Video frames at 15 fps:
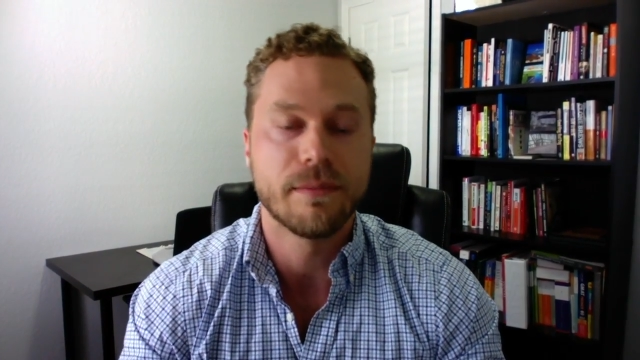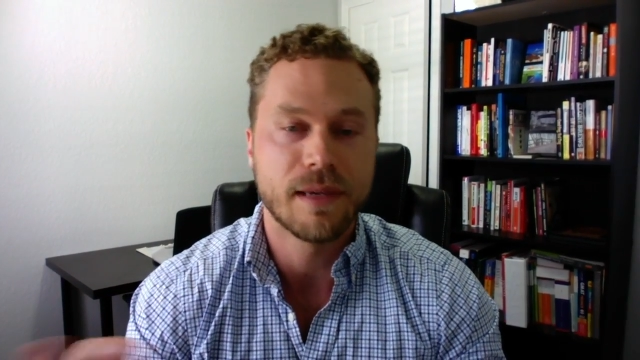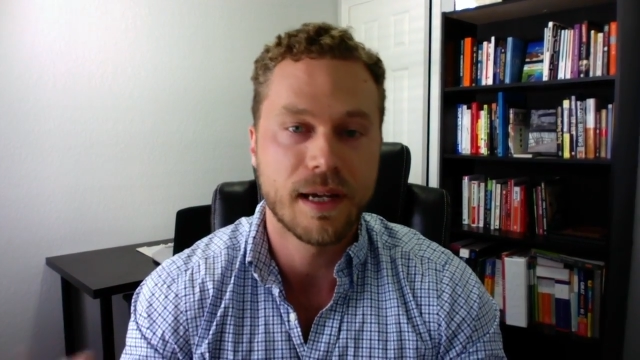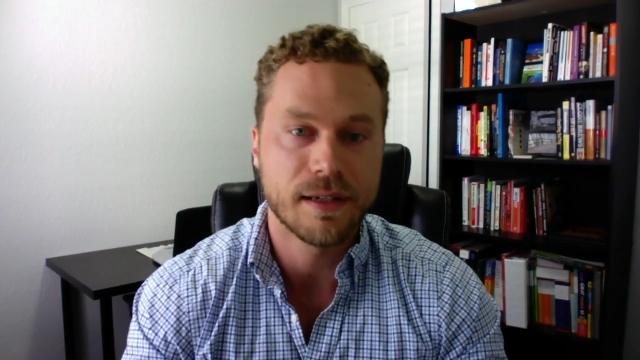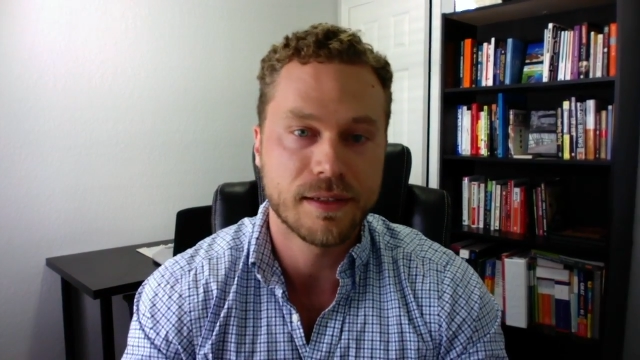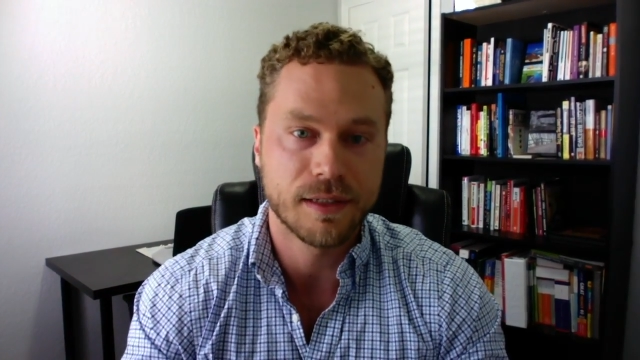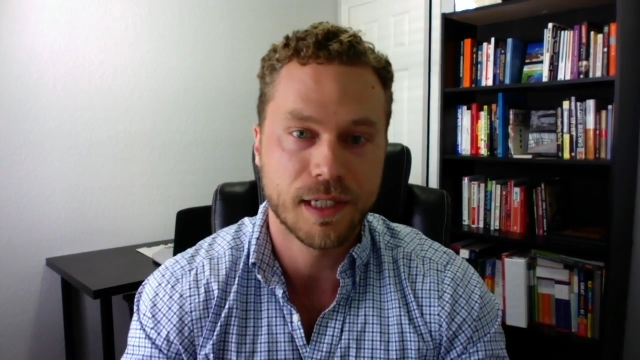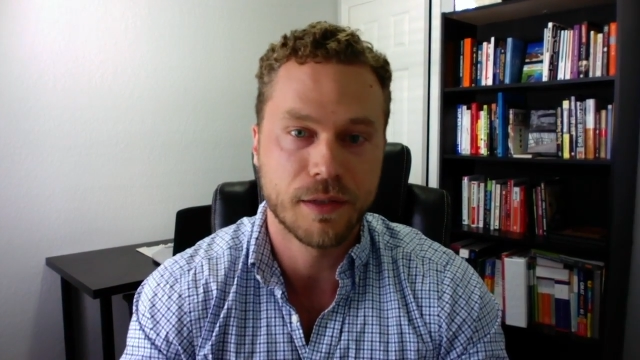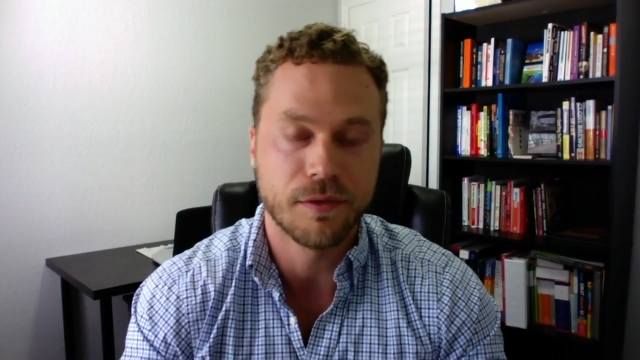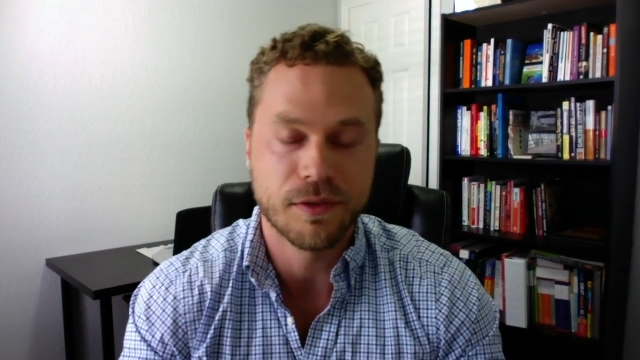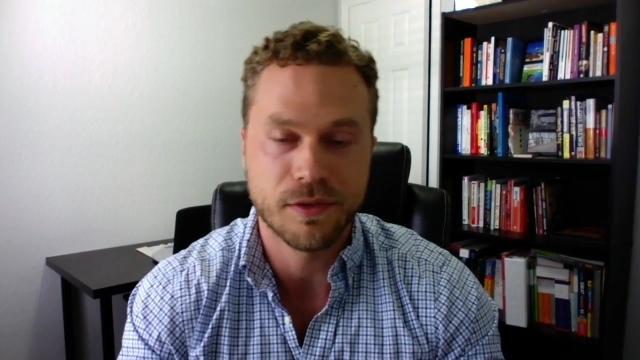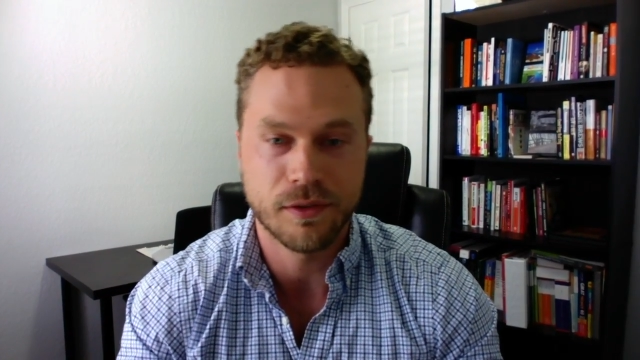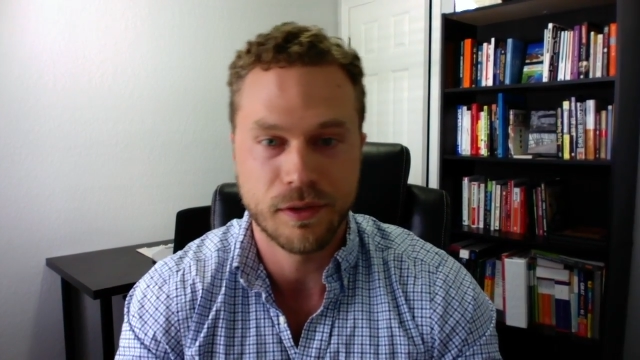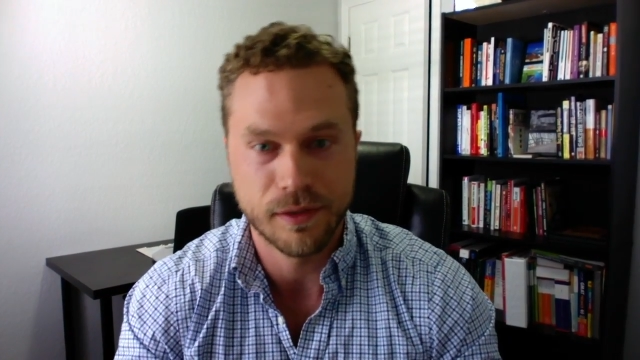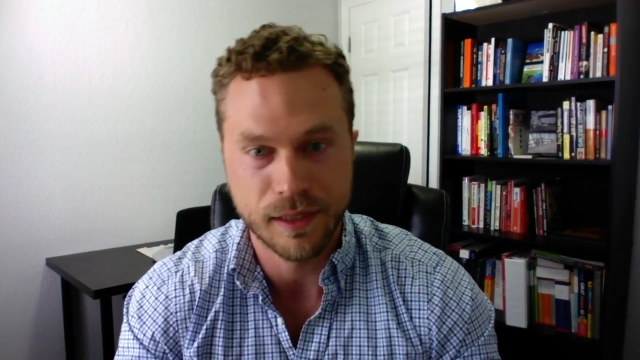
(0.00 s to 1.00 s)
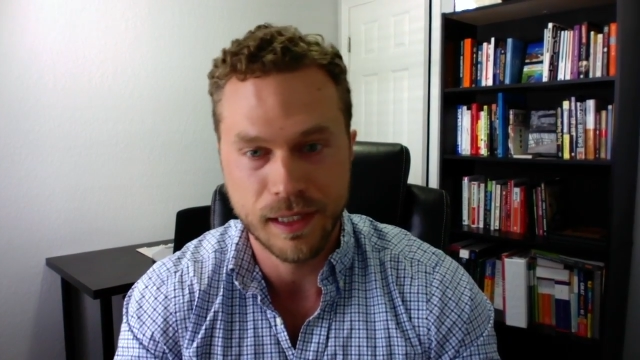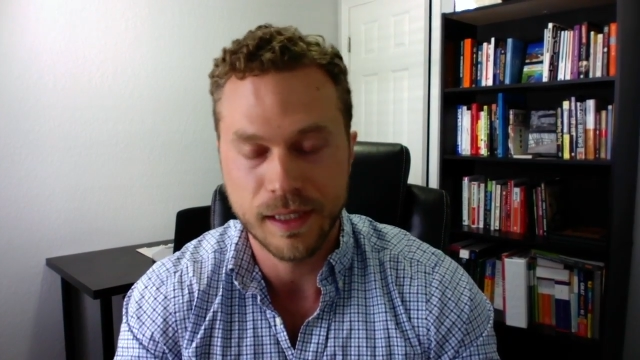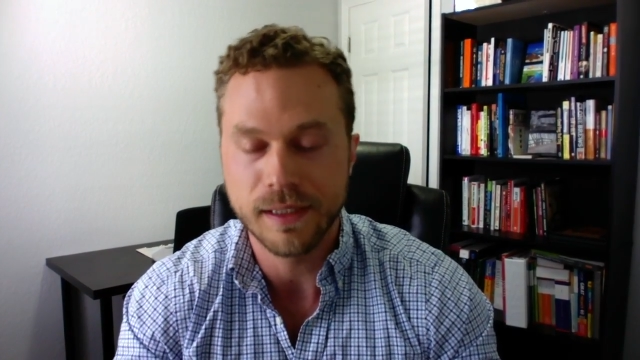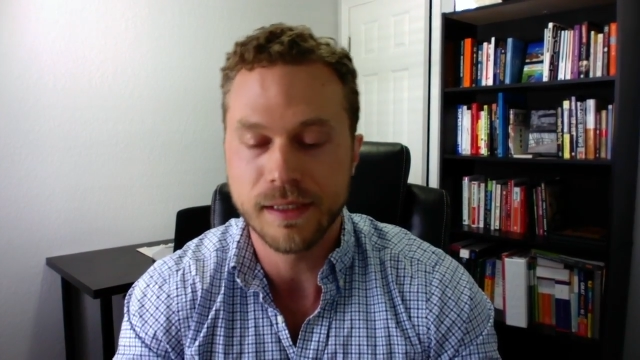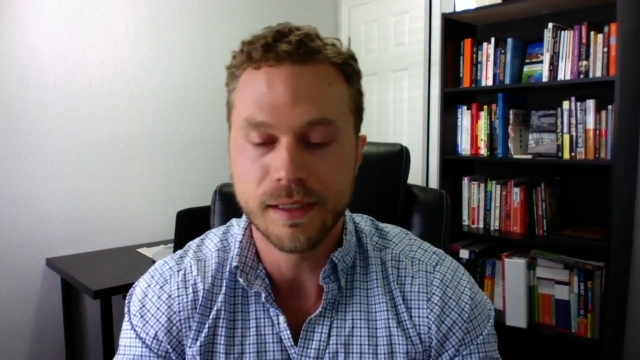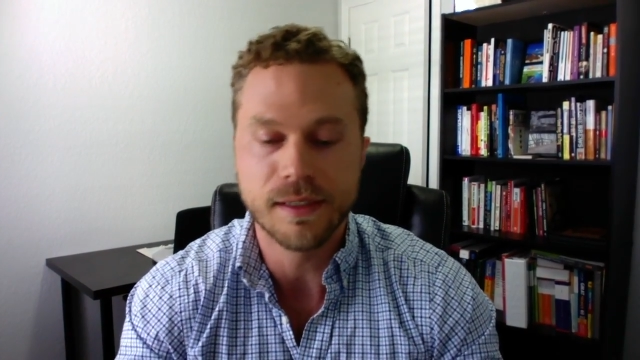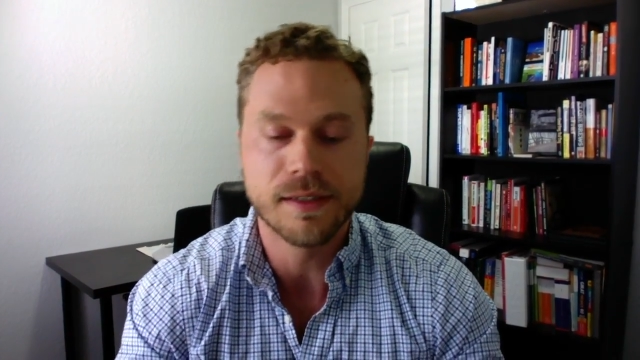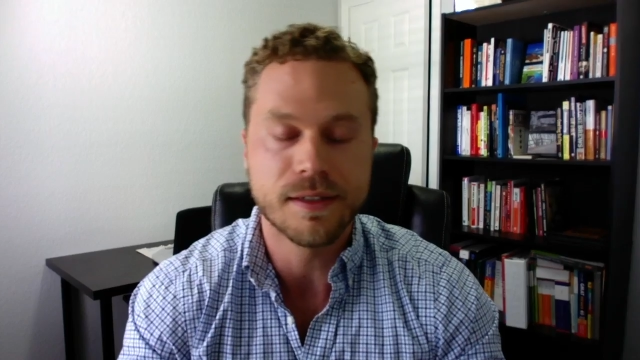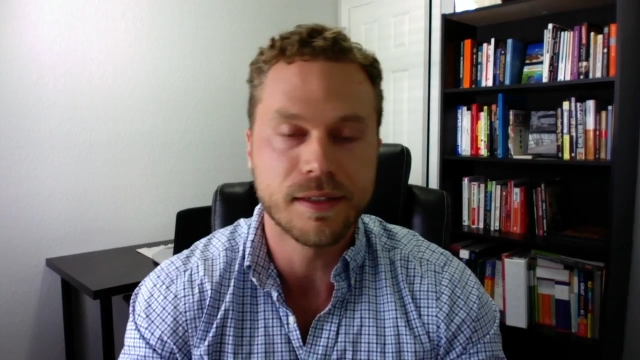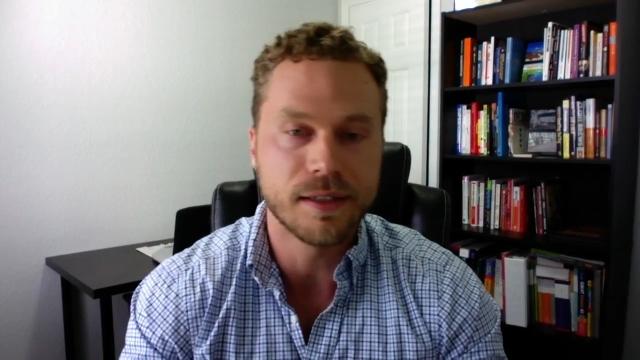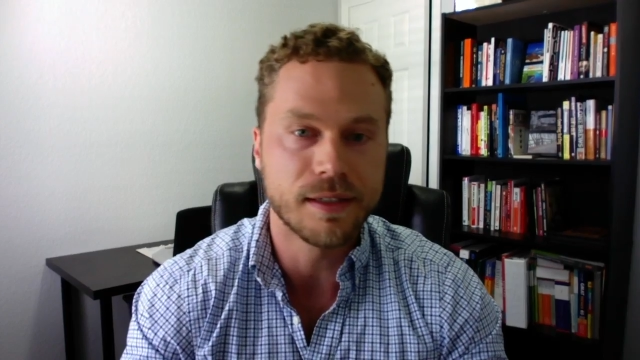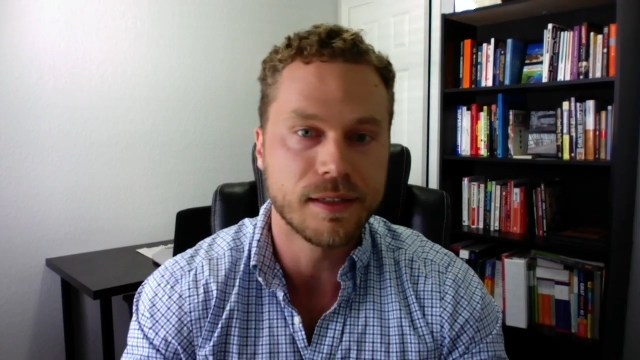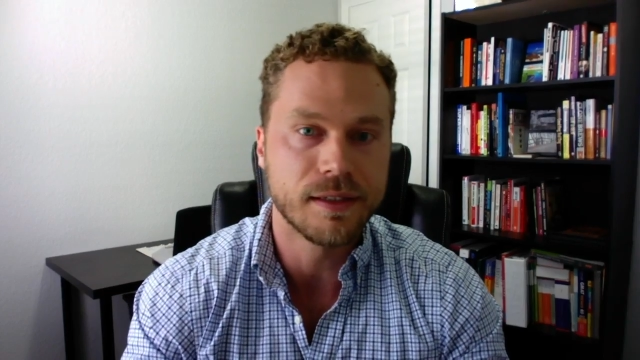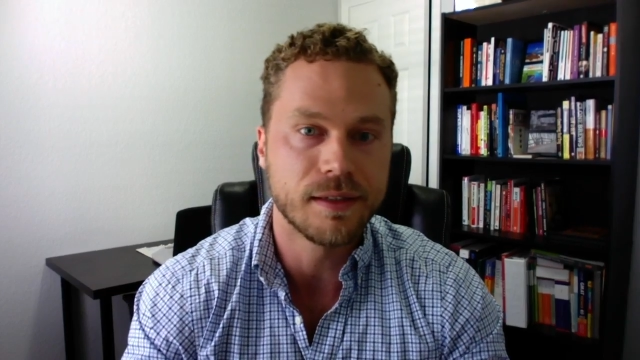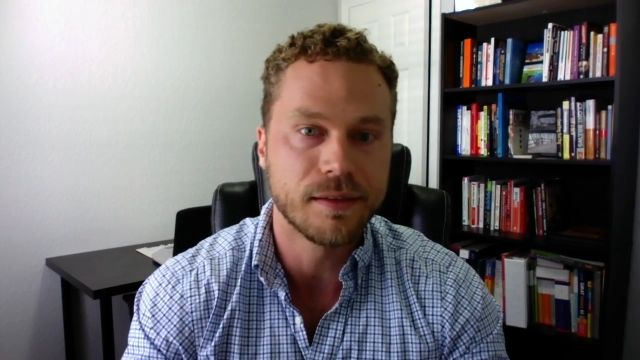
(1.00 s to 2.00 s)
magazine covers and all that, it is
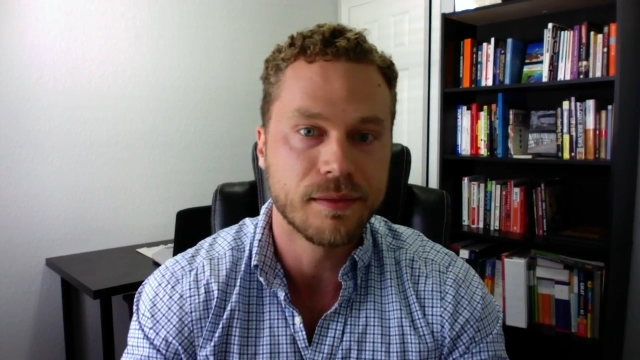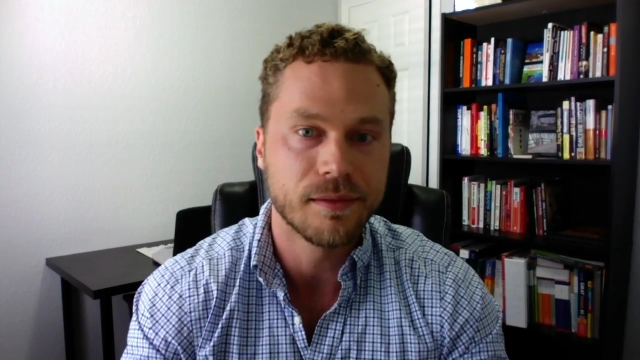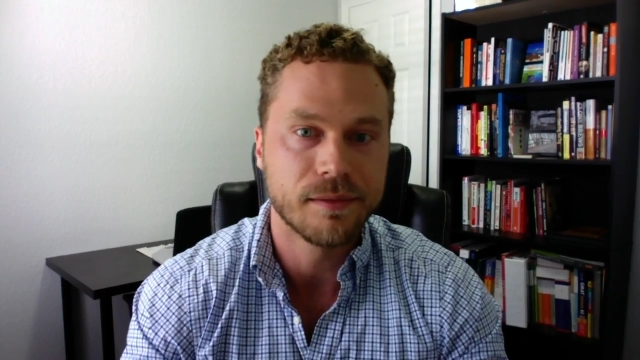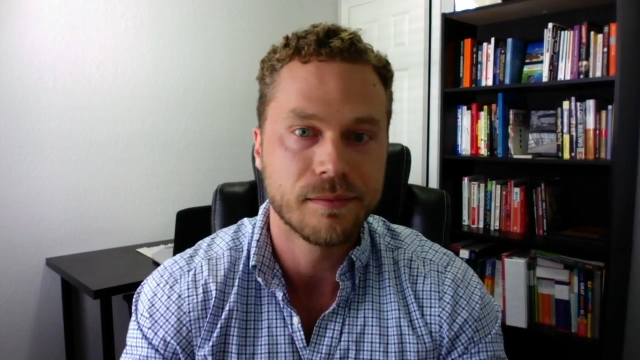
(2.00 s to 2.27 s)
the